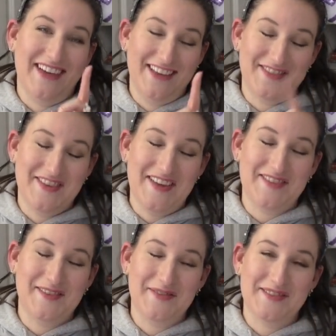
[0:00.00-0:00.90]
It's
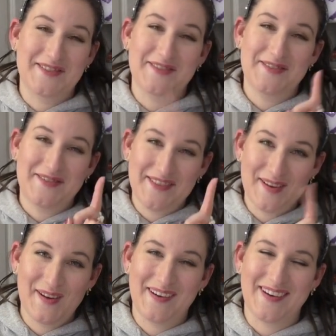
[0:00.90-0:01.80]
changing real soon.
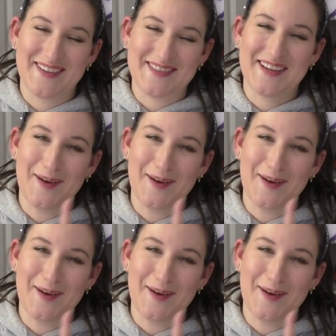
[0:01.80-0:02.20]
Haul's